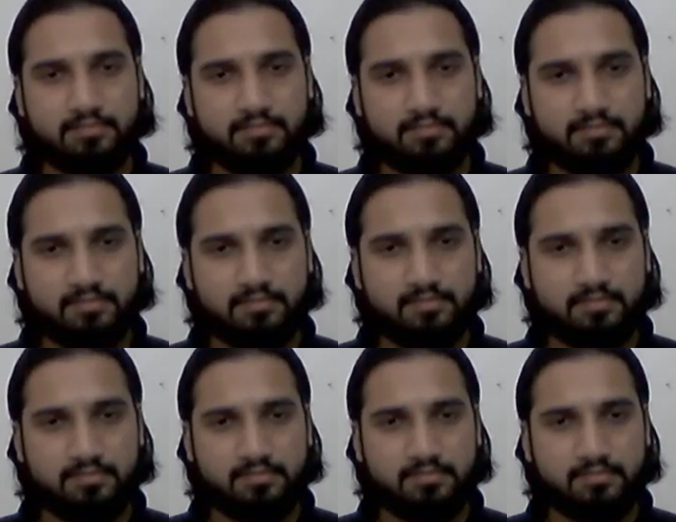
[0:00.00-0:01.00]

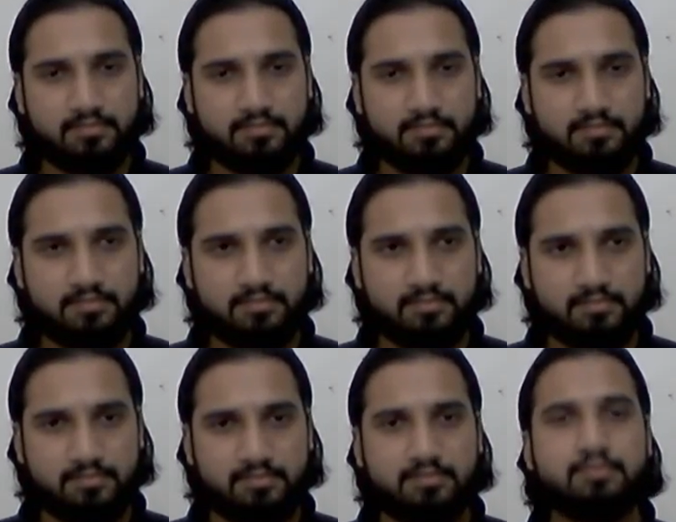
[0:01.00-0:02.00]

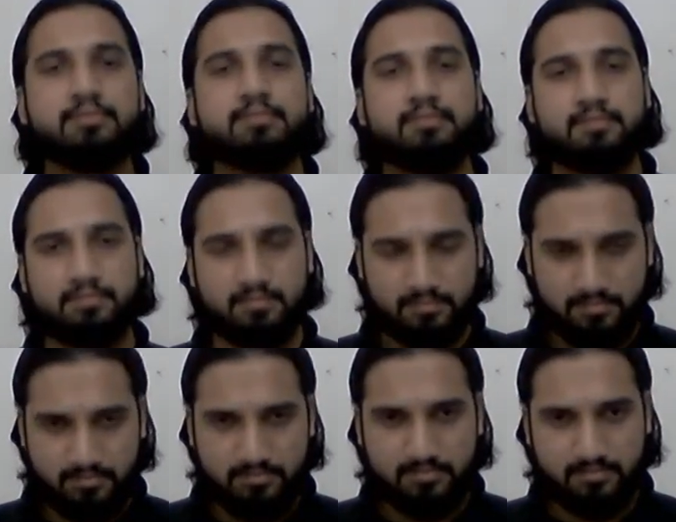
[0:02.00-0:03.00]

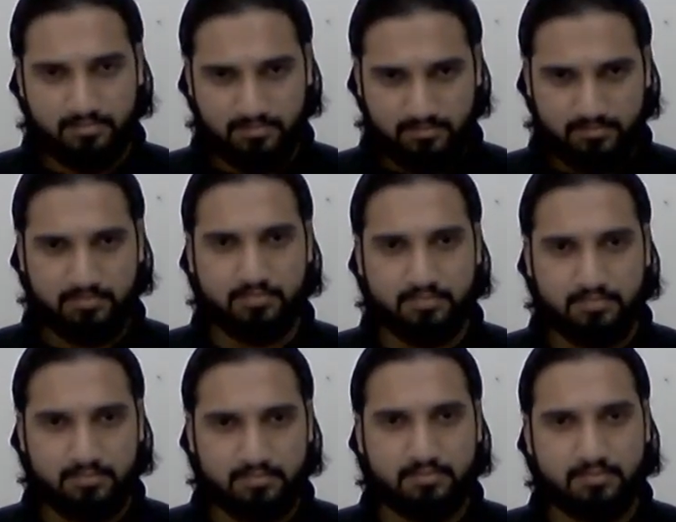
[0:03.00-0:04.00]

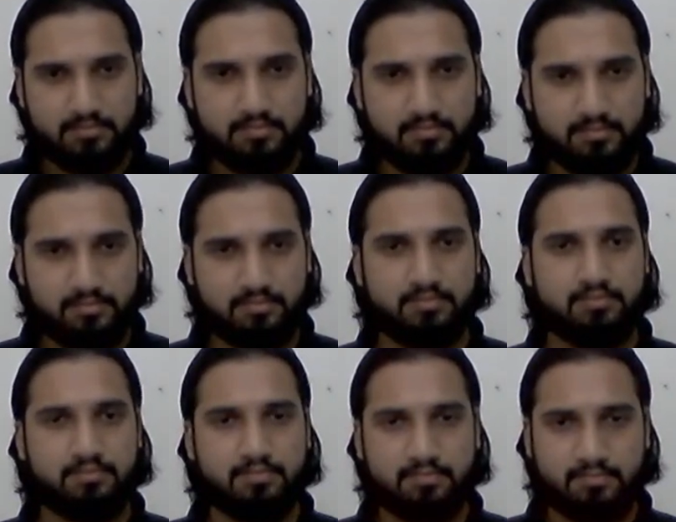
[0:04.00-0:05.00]

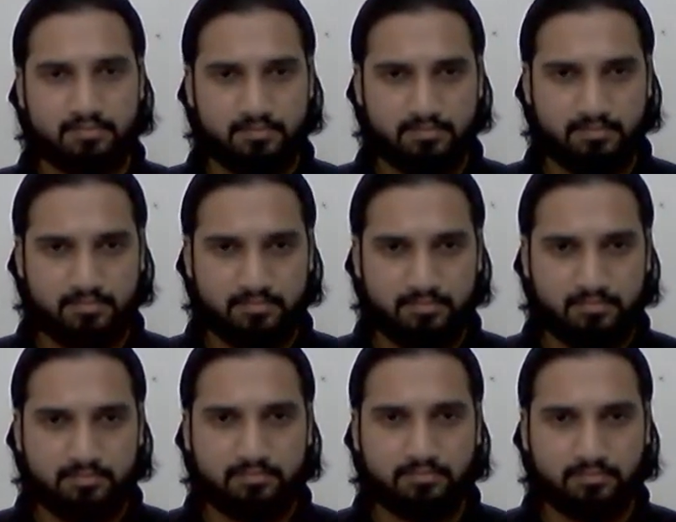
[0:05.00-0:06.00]

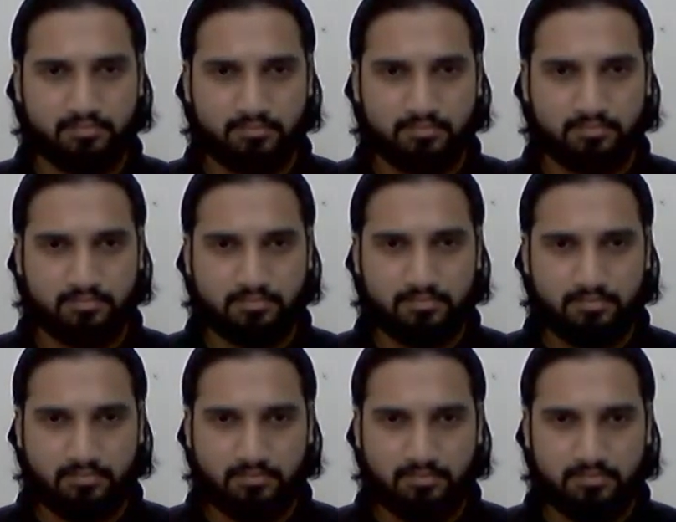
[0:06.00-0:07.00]

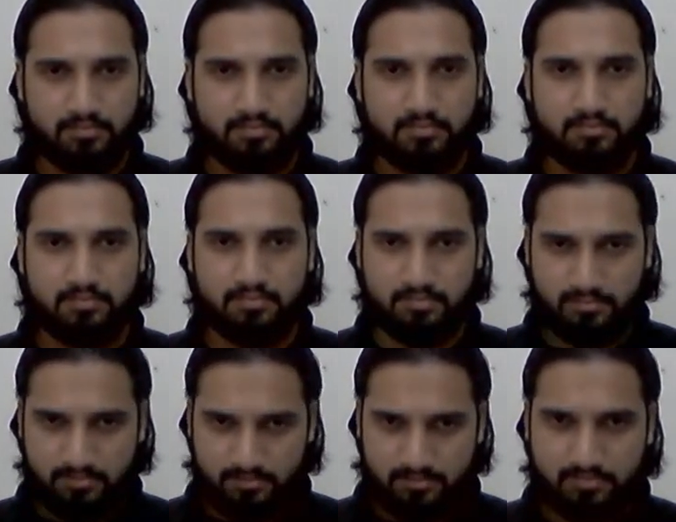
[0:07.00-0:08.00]
(silent)